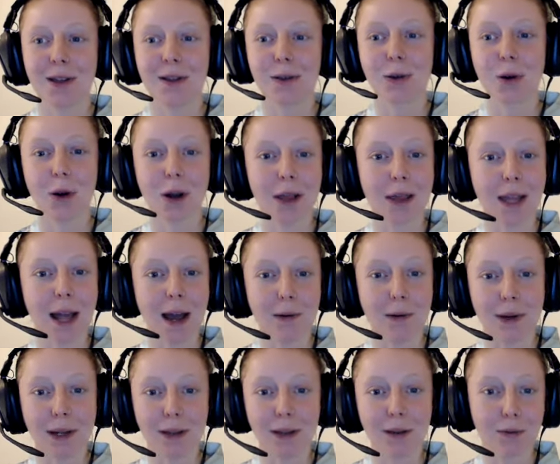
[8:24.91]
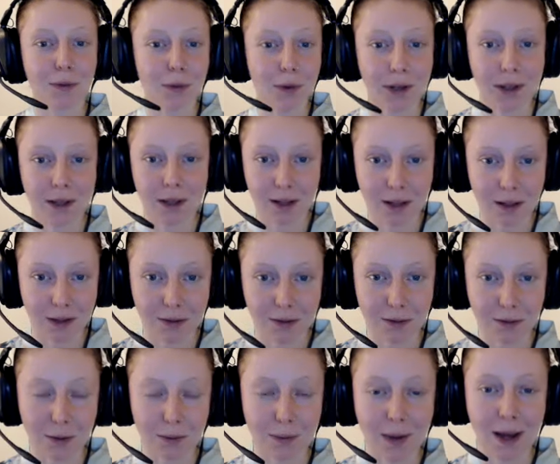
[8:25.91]
not allowing the voices
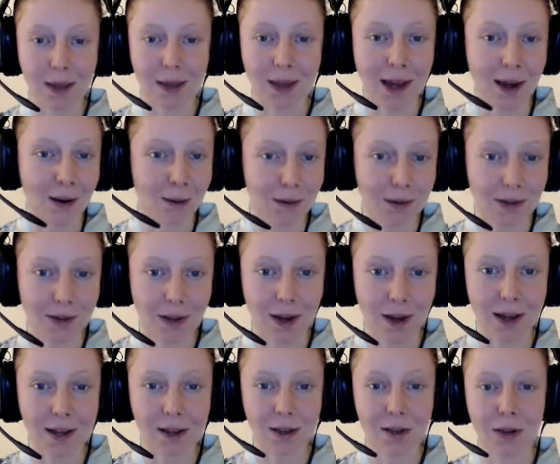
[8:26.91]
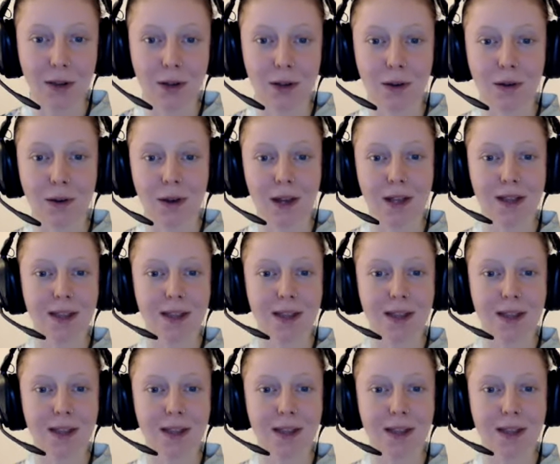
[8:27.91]
from the outside to